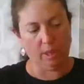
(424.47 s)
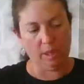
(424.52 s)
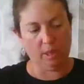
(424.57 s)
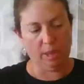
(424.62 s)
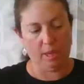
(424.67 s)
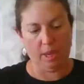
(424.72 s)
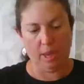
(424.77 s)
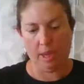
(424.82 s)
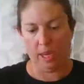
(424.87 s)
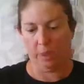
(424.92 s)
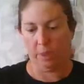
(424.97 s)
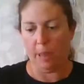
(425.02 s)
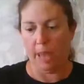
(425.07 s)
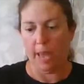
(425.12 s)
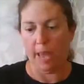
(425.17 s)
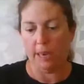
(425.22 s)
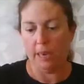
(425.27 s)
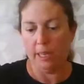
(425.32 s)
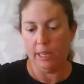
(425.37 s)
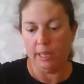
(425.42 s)
And I'm
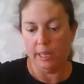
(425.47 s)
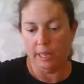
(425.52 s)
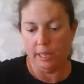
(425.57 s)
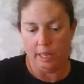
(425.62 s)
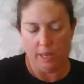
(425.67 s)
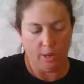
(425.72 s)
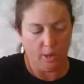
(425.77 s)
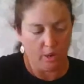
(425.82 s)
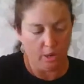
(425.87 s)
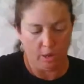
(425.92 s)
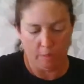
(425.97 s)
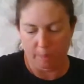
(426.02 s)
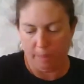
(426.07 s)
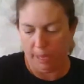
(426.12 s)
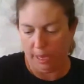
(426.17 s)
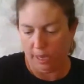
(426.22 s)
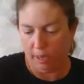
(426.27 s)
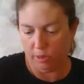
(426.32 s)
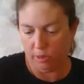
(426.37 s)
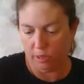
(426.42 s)
adding in here
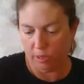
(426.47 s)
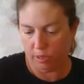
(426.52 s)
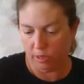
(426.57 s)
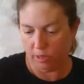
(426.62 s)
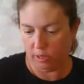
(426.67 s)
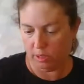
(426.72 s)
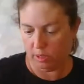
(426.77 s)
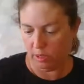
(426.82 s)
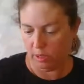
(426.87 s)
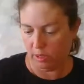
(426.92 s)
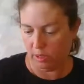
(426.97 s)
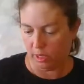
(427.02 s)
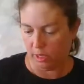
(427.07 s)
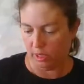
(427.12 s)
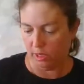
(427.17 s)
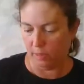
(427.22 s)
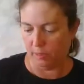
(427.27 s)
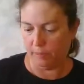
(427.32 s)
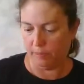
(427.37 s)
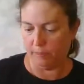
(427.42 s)
about
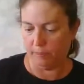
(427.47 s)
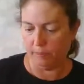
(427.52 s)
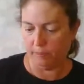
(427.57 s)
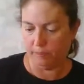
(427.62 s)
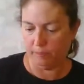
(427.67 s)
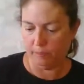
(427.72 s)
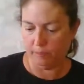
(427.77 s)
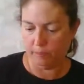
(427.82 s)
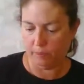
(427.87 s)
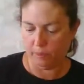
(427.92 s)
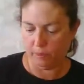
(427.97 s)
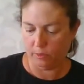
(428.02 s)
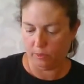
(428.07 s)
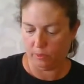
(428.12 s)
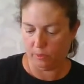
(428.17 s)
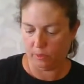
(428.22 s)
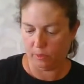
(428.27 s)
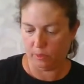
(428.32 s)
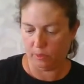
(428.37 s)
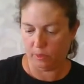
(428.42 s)
I'm
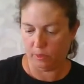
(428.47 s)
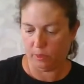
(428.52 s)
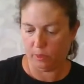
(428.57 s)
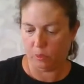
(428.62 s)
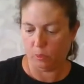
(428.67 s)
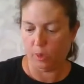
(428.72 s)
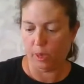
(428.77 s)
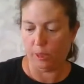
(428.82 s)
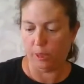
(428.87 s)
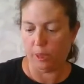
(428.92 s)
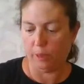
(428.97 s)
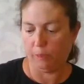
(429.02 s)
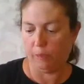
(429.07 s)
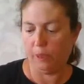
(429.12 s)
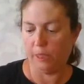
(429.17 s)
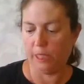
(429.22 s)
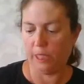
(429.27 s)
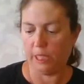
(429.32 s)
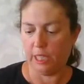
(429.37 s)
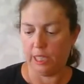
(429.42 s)

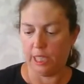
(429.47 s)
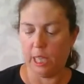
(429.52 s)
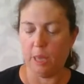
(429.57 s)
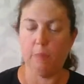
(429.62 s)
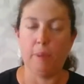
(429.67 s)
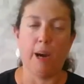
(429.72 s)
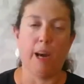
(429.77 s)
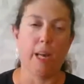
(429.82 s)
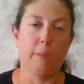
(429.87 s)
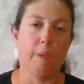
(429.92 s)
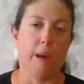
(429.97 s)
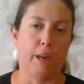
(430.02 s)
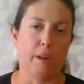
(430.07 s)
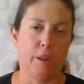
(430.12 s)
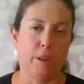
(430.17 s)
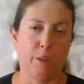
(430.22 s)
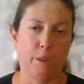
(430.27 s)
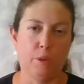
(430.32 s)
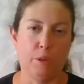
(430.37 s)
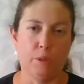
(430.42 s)
filling the teapot about a
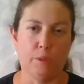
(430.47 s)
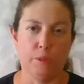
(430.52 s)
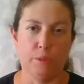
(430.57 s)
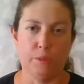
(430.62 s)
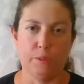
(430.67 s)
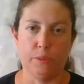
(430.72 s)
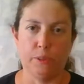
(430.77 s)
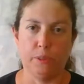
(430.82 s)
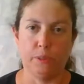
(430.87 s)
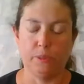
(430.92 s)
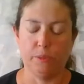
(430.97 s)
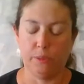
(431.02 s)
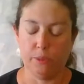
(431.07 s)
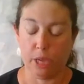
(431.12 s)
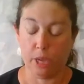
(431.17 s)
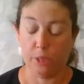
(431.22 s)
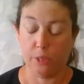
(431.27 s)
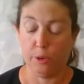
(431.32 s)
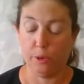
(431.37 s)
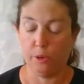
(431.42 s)
third
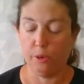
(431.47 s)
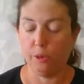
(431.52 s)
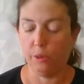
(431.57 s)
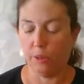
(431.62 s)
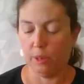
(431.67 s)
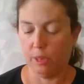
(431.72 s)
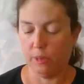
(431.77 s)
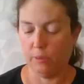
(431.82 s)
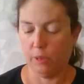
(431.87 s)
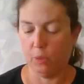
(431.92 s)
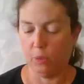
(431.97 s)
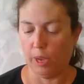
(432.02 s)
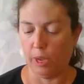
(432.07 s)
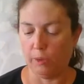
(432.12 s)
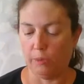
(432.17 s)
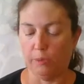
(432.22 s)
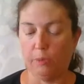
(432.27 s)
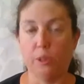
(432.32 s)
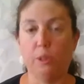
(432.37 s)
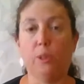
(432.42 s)
of the way
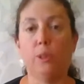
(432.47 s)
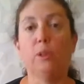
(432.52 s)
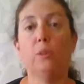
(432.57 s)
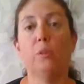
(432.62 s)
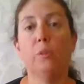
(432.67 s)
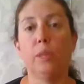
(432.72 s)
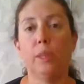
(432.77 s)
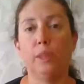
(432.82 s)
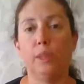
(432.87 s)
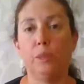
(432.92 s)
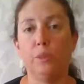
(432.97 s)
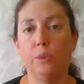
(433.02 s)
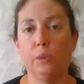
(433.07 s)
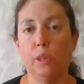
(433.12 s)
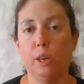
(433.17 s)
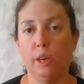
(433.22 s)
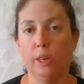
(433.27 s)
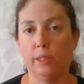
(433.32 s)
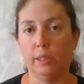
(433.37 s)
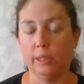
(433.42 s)
full with
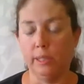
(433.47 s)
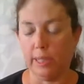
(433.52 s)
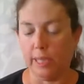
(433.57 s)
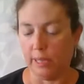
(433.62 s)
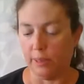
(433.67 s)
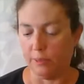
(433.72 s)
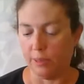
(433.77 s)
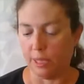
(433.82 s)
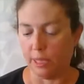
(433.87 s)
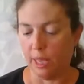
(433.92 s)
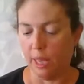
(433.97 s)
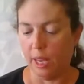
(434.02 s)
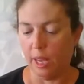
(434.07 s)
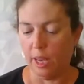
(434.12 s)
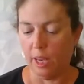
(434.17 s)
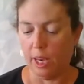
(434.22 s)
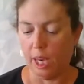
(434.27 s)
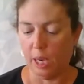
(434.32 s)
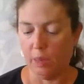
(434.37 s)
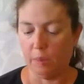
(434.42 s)
oolong leaves.
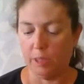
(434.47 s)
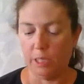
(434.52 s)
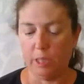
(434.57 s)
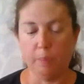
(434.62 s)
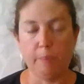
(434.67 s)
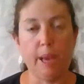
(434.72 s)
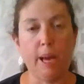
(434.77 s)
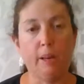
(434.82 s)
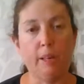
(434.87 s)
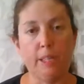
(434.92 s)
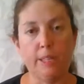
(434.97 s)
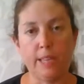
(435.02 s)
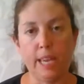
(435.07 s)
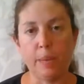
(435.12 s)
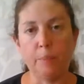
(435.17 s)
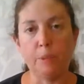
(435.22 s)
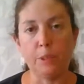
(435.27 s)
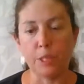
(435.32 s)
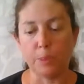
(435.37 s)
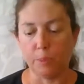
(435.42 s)
It's about a
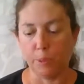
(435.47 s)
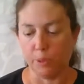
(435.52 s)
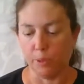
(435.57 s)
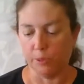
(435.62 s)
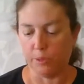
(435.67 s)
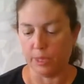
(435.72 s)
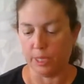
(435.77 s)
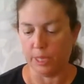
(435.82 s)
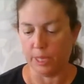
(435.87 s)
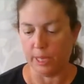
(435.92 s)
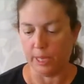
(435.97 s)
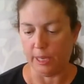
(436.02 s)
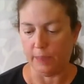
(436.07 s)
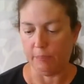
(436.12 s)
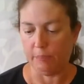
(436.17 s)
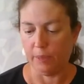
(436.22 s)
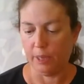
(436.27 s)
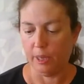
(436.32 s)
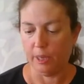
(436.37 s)
tablespoon of tea.